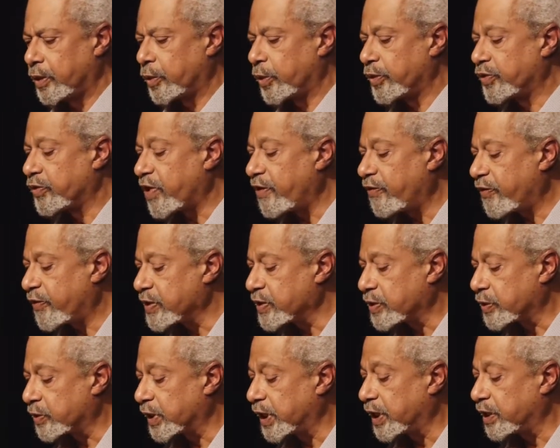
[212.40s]
With
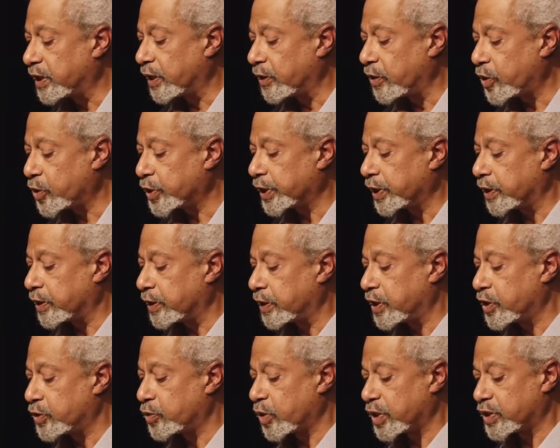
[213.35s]
reference to the Indian Ocean,
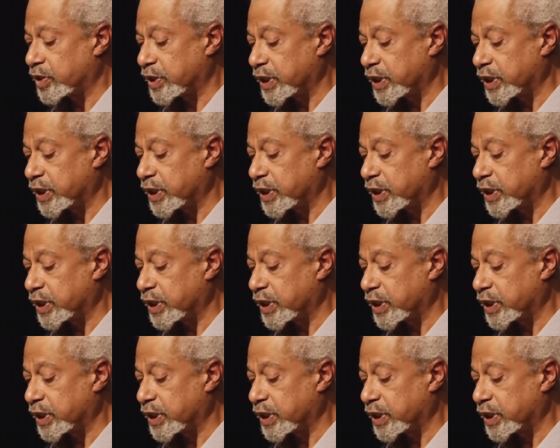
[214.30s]
these were